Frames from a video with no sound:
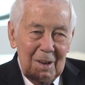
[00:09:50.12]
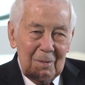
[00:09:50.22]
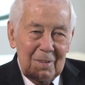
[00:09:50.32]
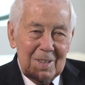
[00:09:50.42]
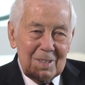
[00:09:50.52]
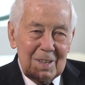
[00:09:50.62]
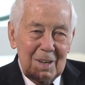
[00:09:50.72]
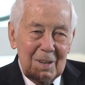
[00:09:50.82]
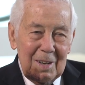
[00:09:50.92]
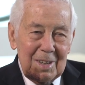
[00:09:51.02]
Well, this
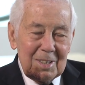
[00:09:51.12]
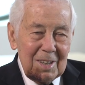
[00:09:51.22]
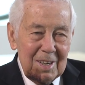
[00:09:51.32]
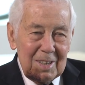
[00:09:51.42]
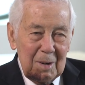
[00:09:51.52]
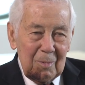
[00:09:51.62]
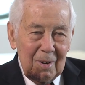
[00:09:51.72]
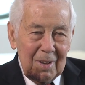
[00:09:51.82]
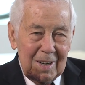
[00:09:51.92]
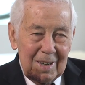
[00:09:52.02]
legislation had
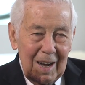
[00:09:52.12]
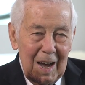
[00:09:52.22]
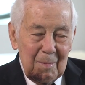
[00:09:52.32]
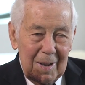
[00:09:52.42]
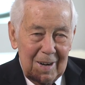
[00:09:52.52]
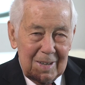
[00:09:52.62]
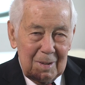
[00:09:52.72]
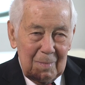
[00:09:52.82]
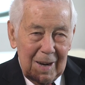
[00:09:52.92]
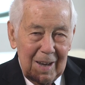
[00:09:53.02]
more than a dime in it.
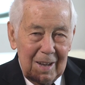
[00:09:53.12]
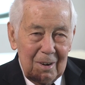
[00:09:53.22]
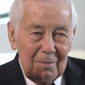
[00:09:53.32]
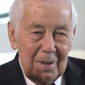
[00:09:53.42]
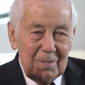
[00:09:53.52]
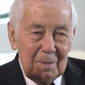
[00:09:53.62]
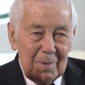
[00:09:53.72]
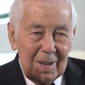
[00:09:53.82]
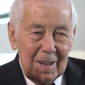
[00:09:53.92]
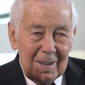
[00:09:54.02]
About $150
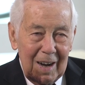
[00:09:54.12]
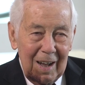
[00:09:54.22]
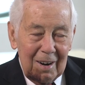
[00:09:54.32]
million